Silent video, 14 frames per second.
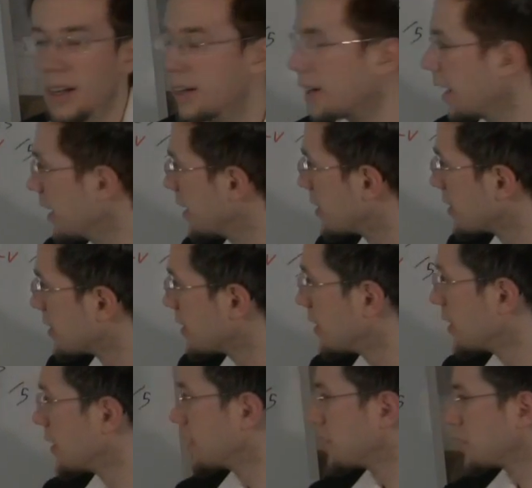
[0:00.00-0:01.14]
Alright.
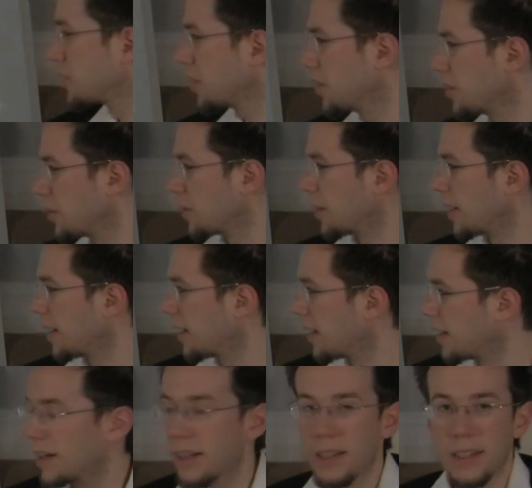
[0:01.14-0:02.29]
So
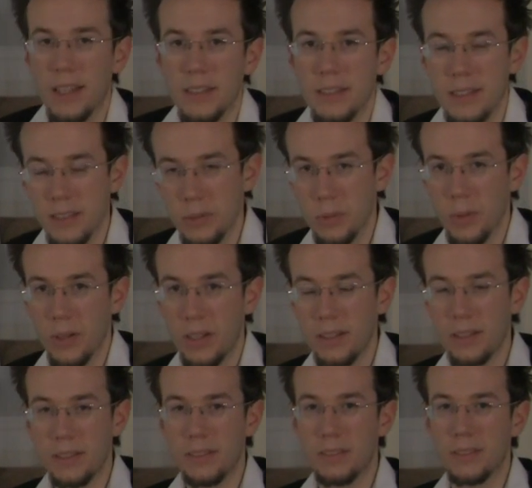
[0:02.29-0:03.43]
that's this
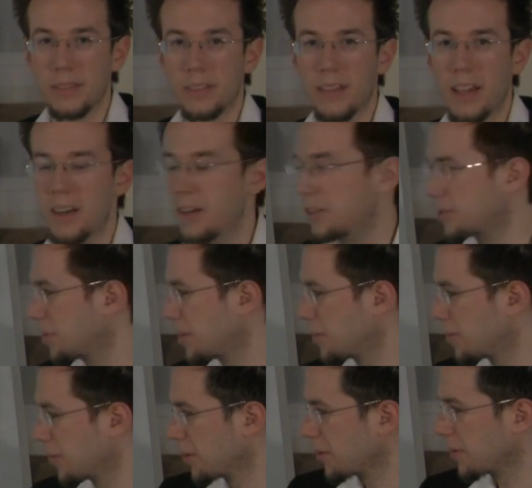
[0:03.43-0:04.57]
one. I know it's pretty
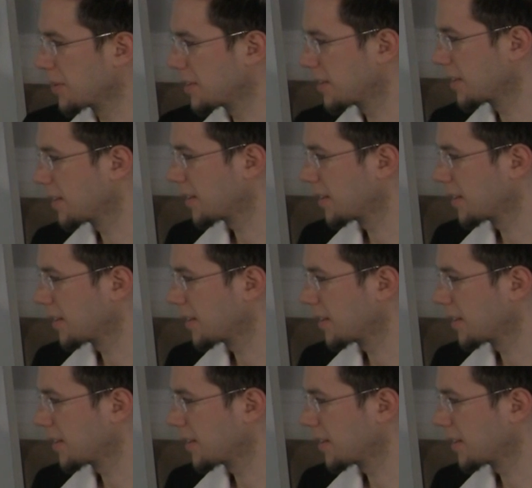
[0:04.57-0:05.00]
brutal with